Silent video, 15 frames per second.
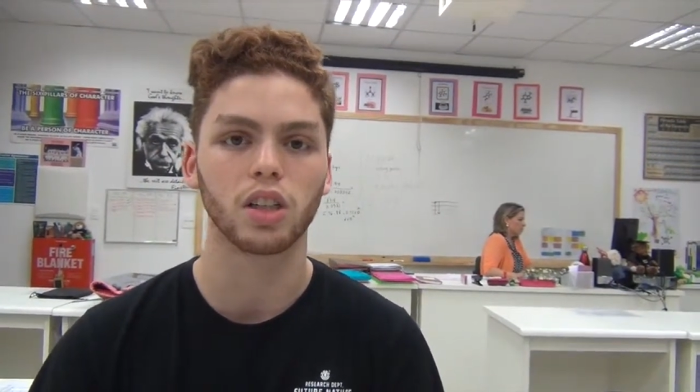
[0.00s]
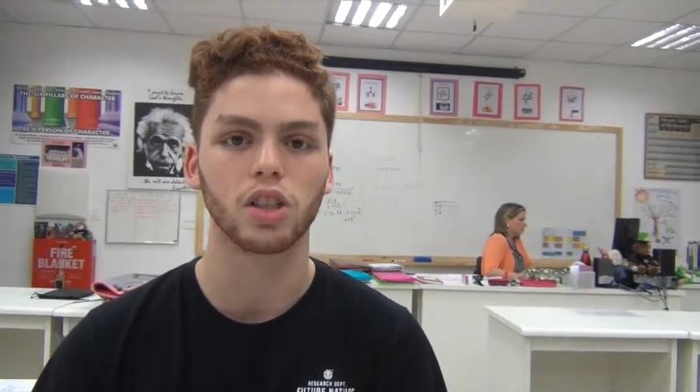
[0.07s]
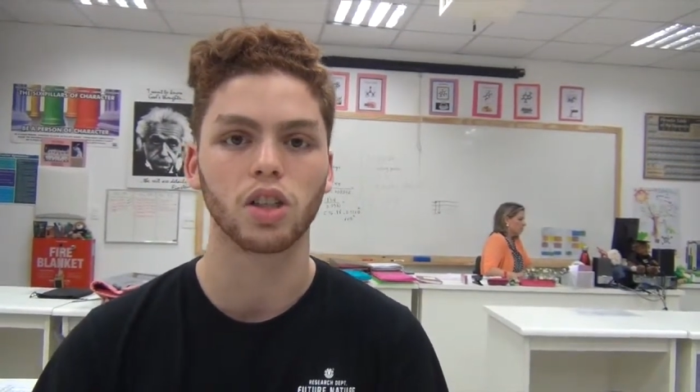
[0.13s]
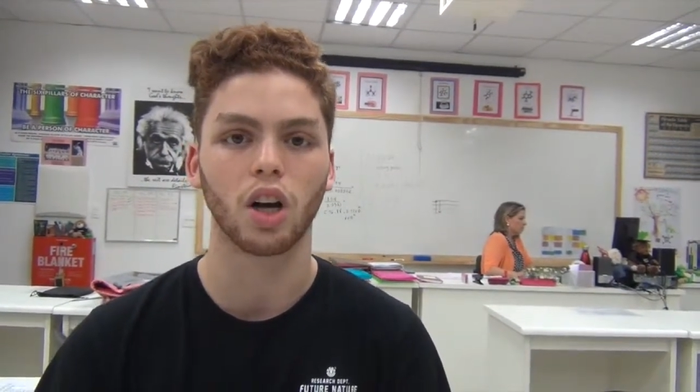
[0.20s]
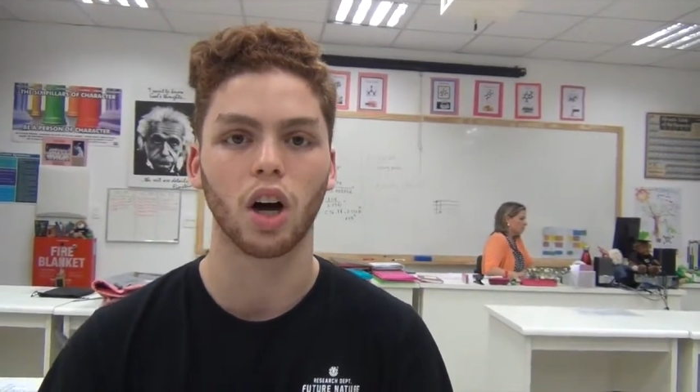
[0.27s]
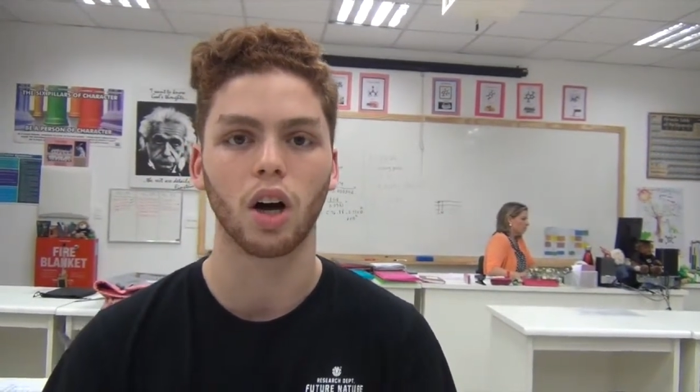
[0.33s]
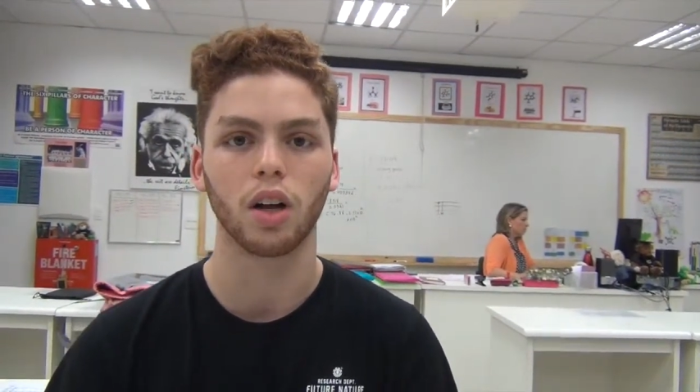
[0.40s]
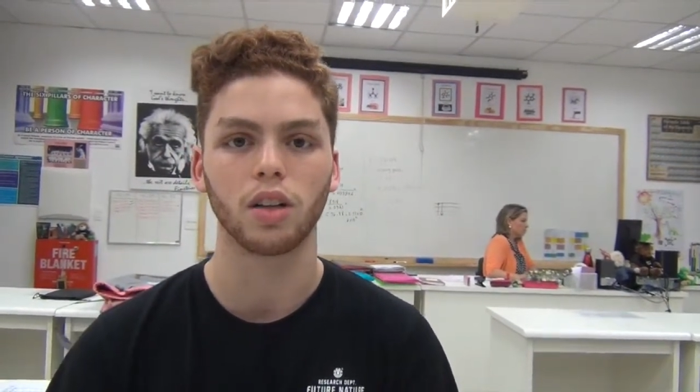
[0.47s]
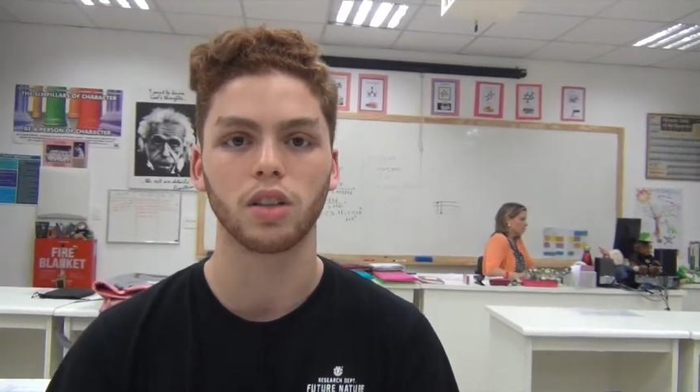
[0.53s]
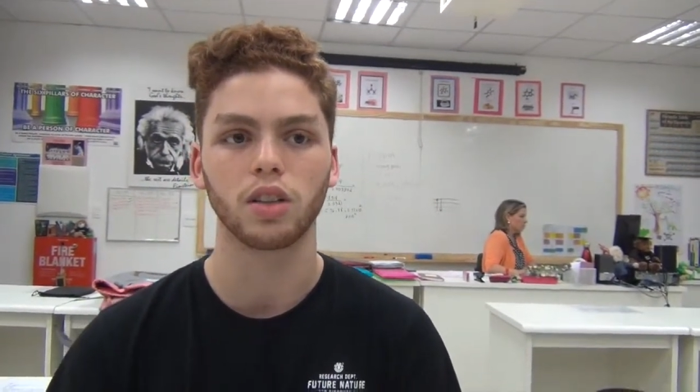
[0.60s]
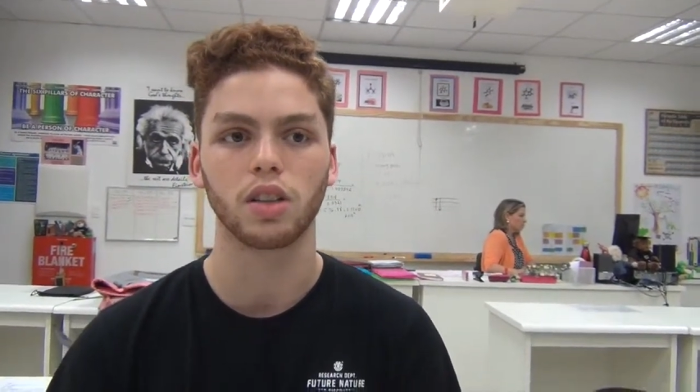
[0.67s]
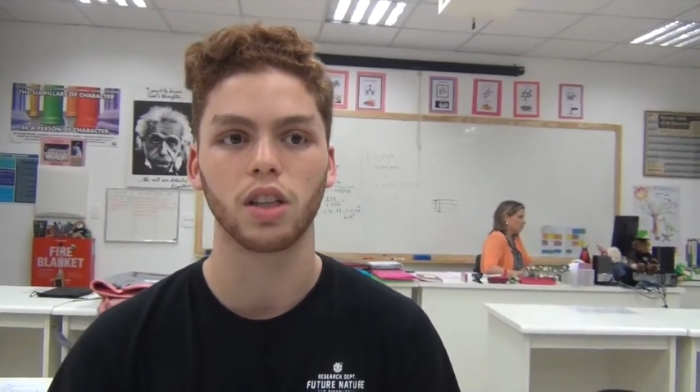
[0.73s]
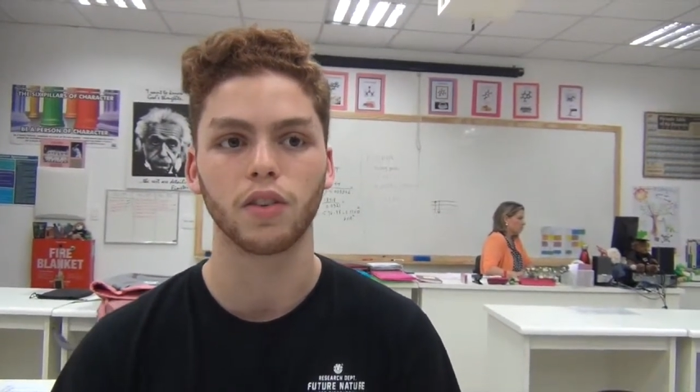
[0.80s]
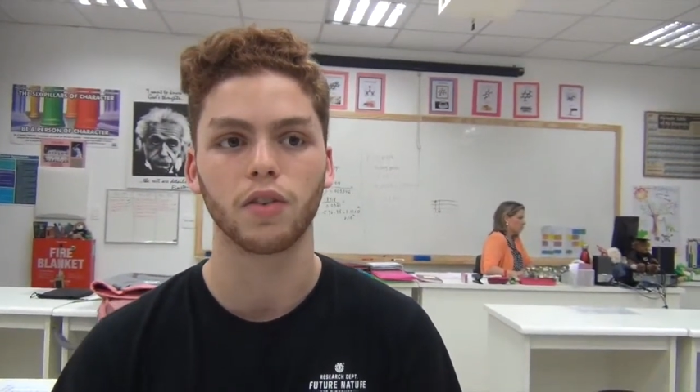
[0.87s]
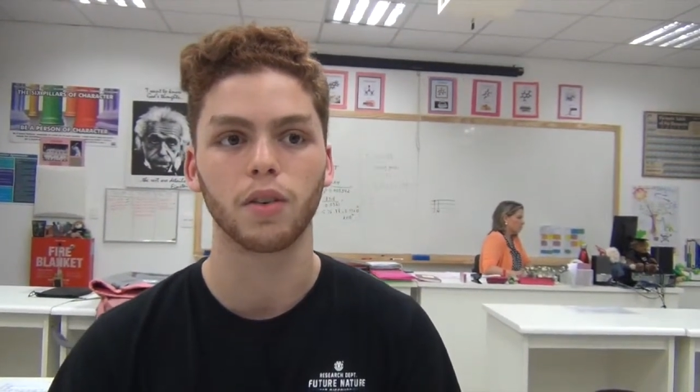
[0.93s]
and saw
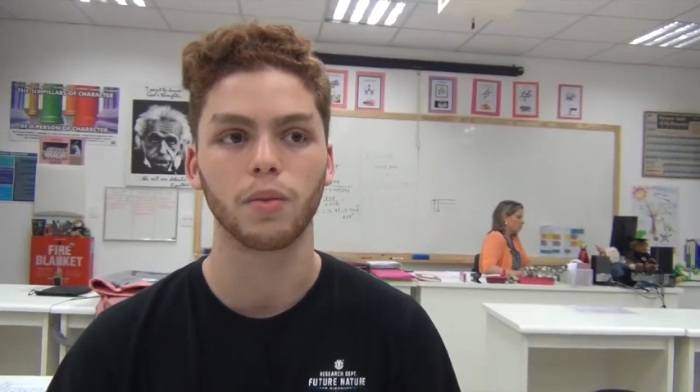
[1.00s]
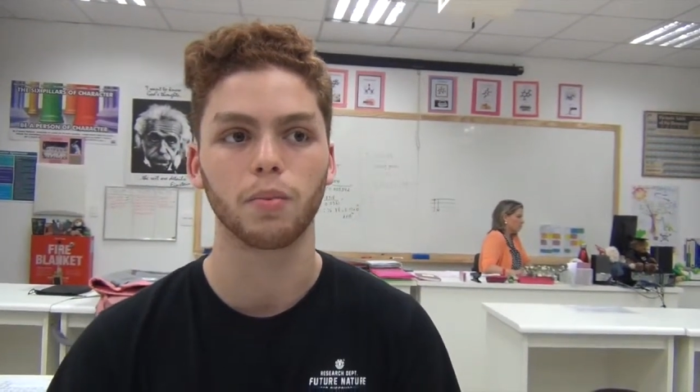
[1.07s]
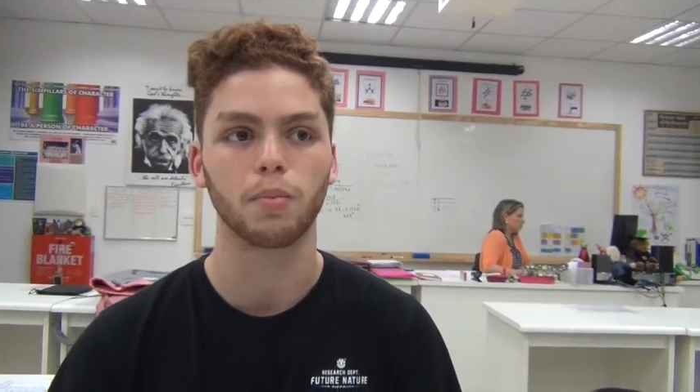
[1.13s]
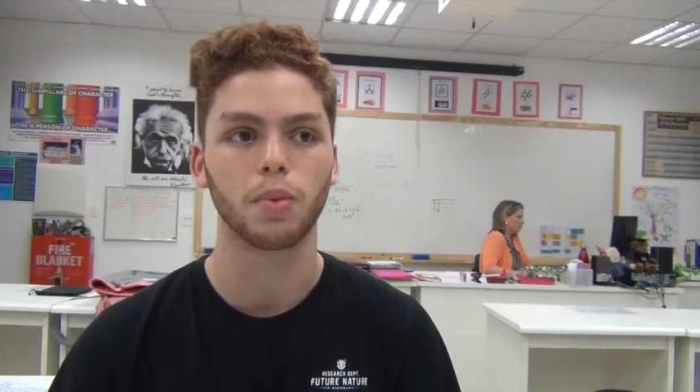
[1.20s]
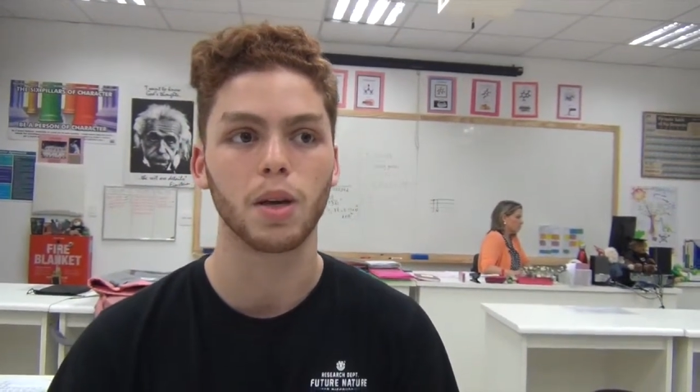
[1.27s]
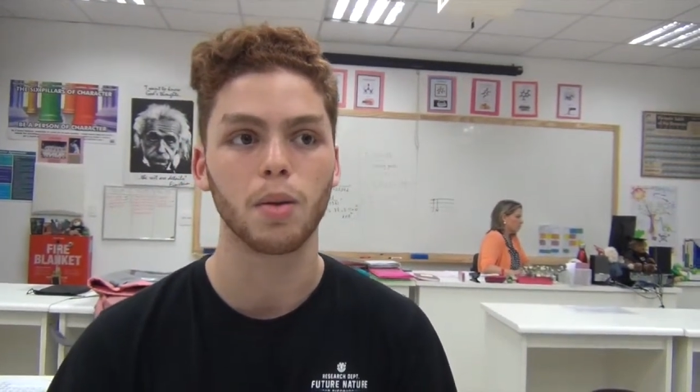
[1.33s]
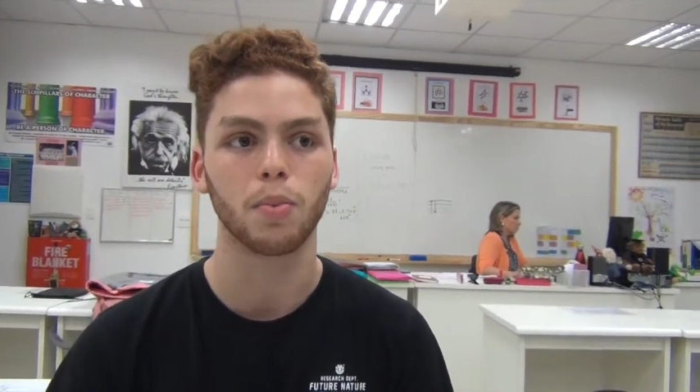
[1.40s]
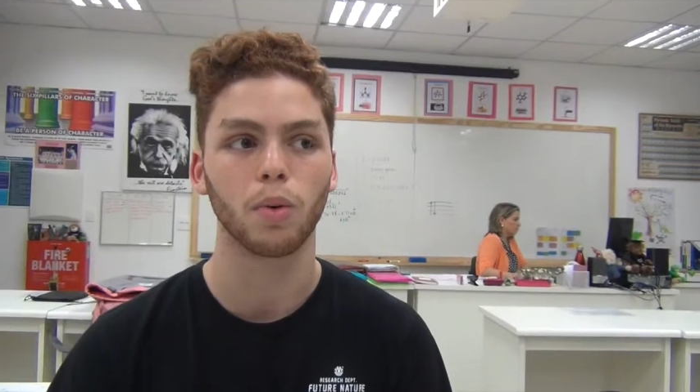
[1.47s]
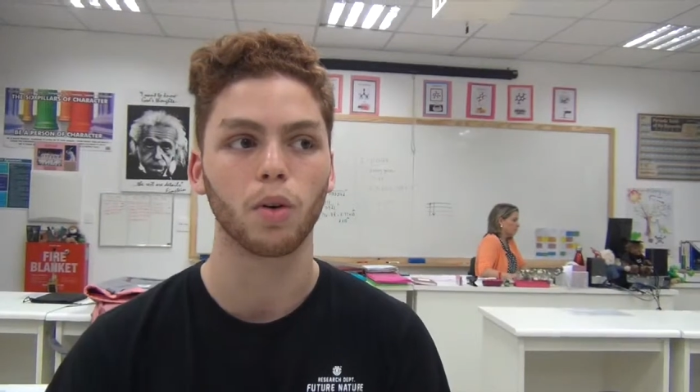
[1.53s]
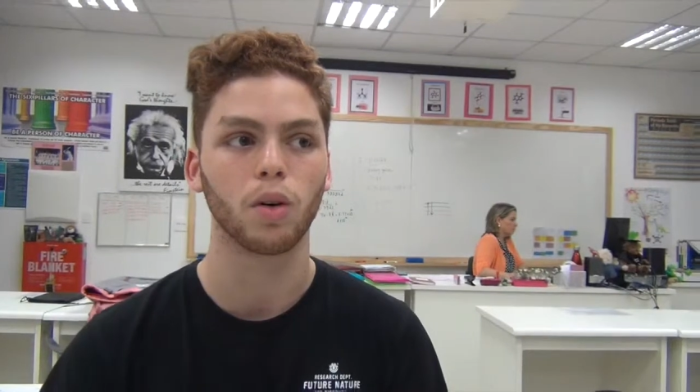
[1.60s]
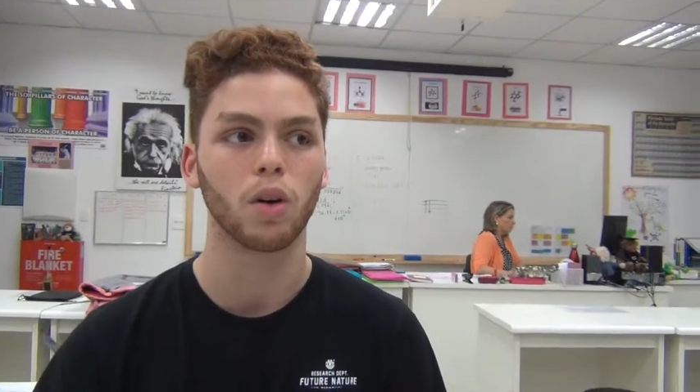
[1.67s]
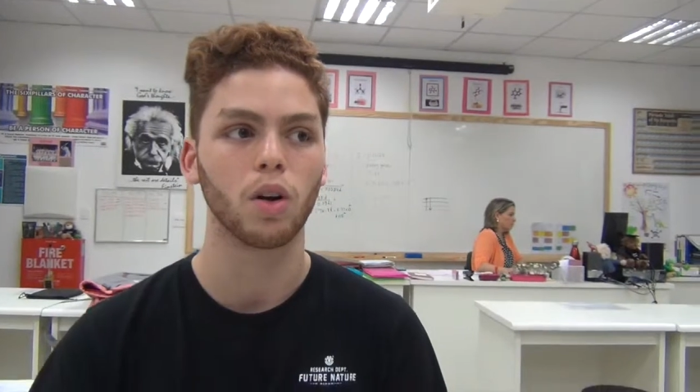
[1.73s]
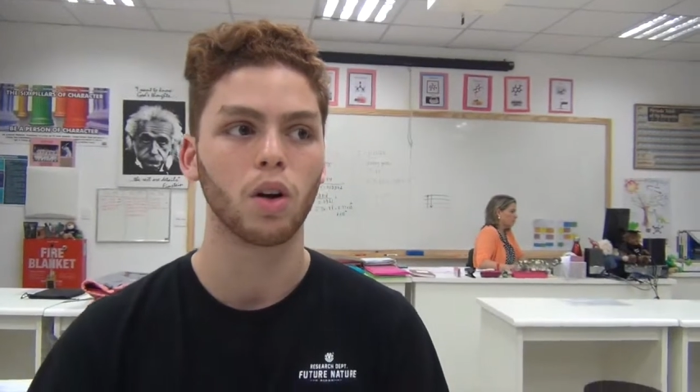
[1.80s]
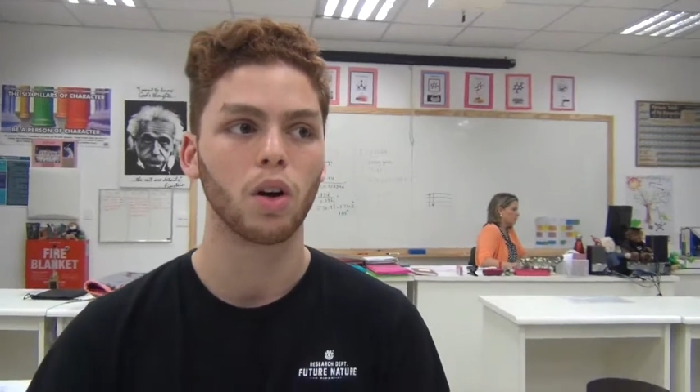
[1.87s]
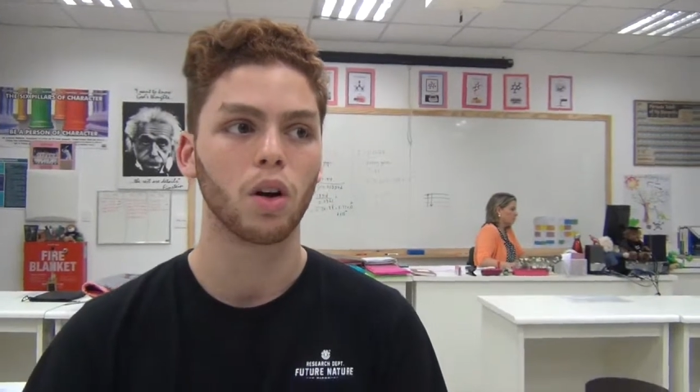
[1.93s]
different people